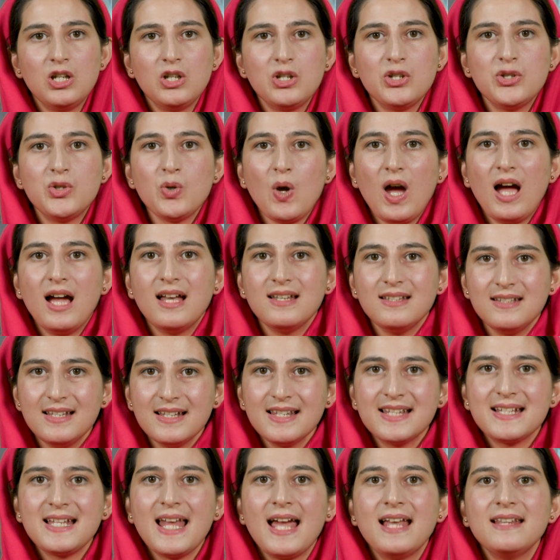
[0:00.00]
To
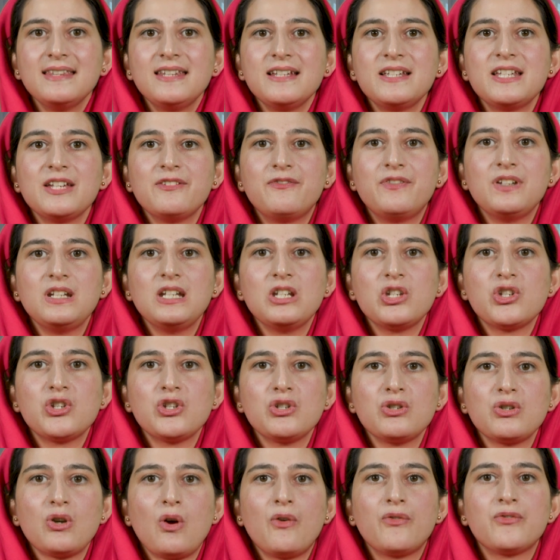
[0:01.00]
understand the definition
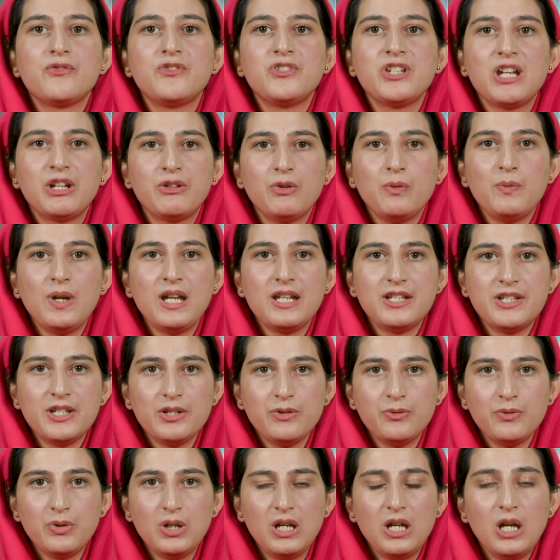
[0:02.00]
of derivative,
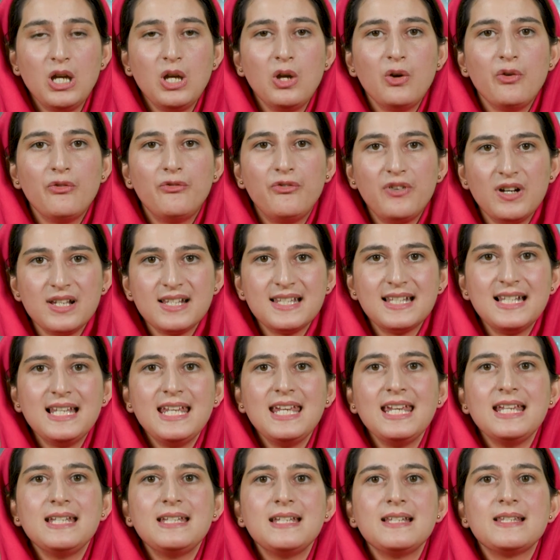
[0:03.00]
firstly
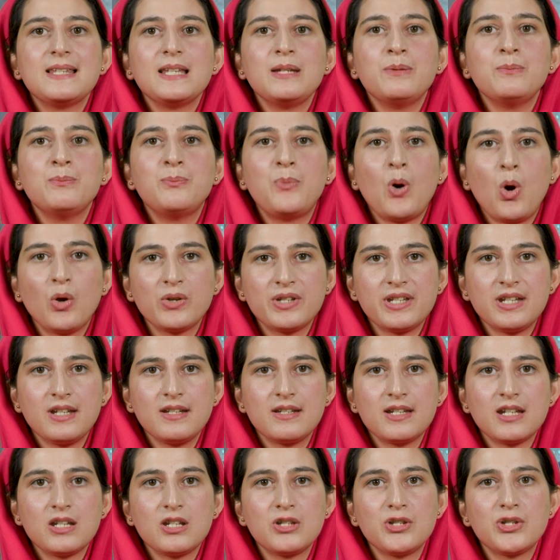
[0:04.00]
it is important
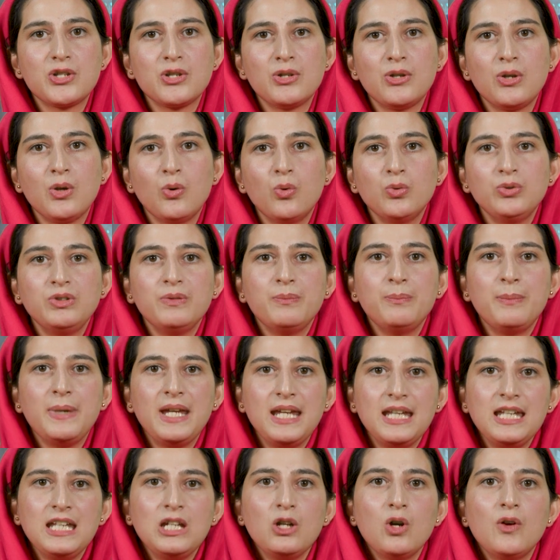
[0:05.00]
to know the
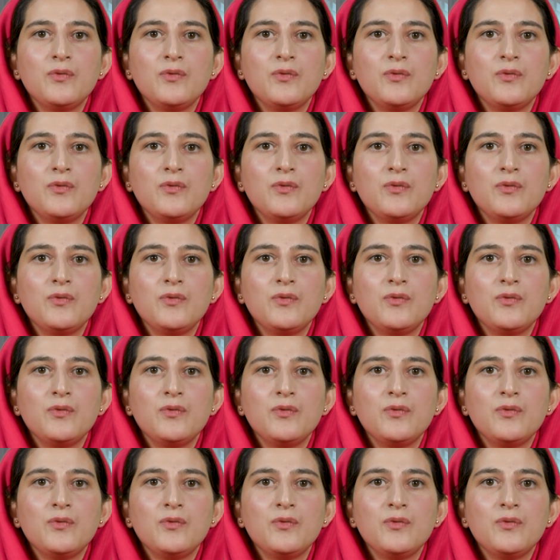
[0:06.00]
meaning of